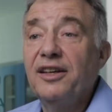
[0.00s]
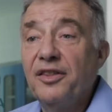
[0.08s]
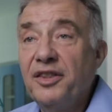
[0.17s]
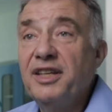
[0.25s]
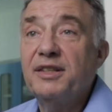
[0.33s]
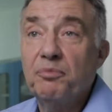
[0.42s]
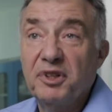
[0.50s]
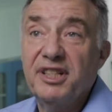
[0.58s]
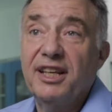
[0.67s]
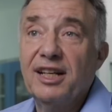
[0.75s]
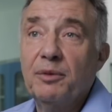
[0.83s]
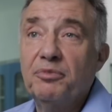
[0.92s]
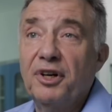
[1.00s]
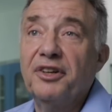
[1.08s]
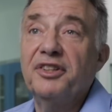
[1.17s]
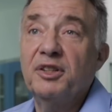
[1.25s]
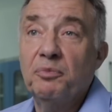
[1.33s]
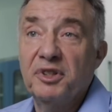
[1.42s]
this particular
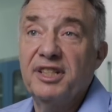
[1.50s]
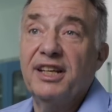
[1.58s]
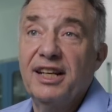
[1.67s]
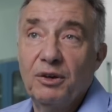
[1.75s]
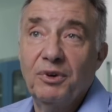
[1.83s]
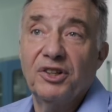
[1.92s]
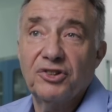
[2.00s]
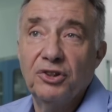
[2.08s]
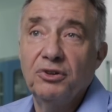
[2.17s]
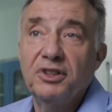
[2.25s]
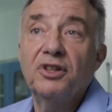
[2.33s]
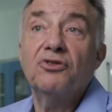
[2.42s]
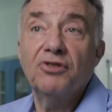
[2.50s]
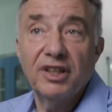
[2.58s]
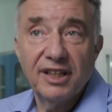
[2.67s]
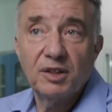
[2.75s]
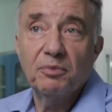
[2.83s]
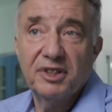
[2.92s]
product is particularly well suited to treat
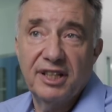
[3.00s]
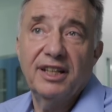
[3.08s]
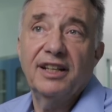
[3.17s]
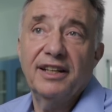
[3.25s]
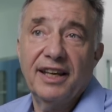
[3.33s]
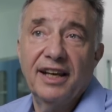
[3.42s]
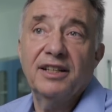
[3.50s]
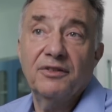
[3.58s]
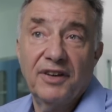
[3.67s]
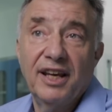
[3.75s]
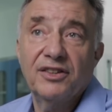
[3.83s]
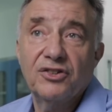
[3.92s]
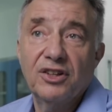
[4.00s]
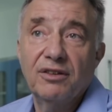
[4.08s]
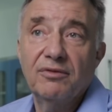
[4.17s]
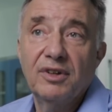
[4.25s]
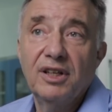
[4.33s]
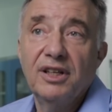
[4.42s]
this particular kind of cancer.
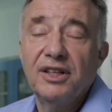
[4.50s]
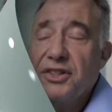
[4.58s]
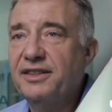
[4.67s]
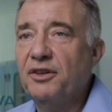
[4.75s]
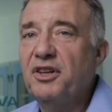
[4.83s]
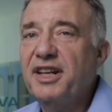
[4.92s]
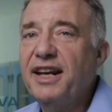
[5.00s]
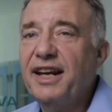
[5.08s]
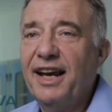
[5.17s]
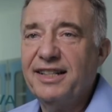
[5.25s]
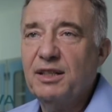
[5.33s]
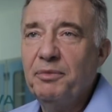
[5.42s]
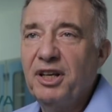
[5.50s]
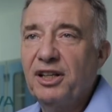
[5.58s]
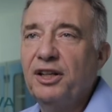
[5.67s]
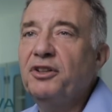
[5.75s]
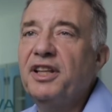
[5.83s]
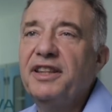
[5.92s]
Right. So the data has to be
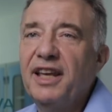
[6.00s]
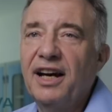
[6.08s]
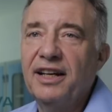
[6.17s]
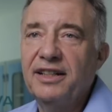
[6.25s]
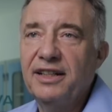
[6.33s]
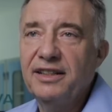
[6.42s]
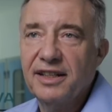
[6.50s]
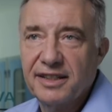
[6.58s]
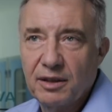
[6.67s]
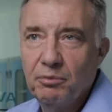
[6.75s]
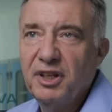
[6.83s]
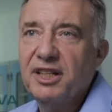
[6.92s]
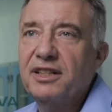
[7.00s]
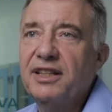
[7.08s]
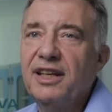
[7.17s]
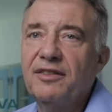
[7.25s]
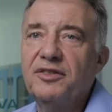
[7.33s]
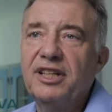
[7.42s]
included in the IND that's submitted to
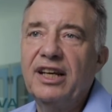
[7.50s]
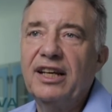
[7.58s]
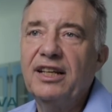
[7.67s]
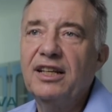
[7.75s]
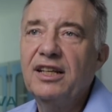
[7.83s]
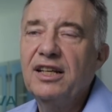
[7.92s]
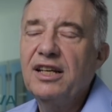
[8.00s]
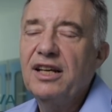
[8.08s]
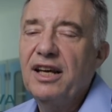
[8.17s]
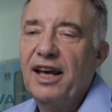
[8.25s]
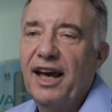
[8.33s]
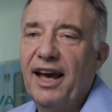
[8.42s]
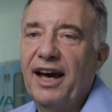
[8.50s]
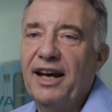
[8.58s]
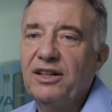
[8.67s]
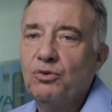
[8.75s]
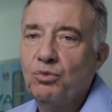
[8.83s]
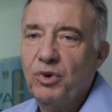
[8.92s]
the FDA,
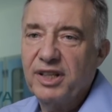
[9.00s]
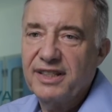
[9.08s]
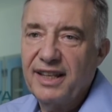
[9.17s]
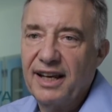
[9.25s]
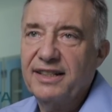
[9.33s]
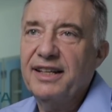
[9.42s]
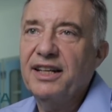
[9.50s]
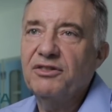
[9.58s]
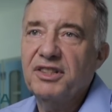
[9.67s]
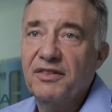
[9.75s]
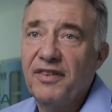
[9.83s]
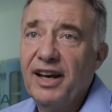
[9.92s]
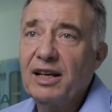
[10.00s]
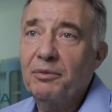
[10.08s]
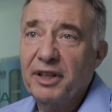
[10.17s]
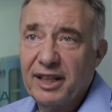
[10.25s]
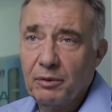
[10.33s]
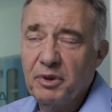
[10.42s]
and once that data is
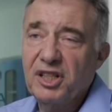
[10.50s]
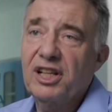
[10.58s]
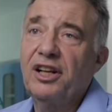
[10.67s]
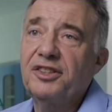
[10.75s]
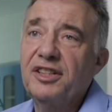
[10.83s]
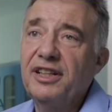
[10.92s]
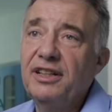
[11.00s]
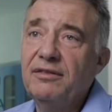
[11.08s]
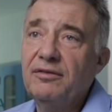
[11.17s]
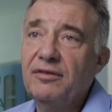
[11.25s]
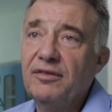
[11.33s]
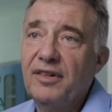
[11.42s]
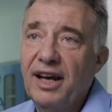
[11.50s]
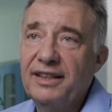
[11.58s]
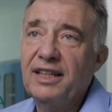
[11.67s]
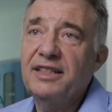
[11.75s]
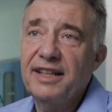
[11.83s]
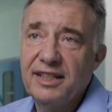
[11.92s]
available, it will be slotted in, and
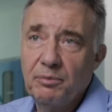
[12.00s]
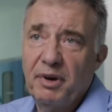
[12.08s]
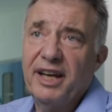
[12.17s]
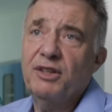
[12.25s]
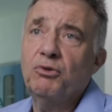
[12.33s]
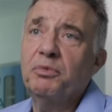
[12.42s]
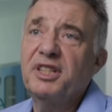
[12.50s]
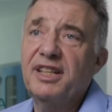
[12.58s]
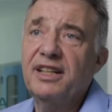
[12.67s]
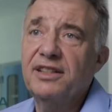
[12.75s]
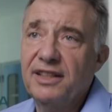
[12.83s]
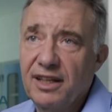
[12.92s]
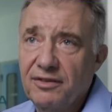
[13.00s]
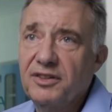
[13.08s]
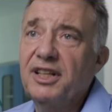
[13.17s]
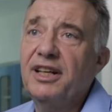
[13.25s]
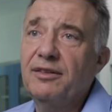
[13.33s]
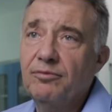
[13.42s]
then the data package will be sent to the FDA.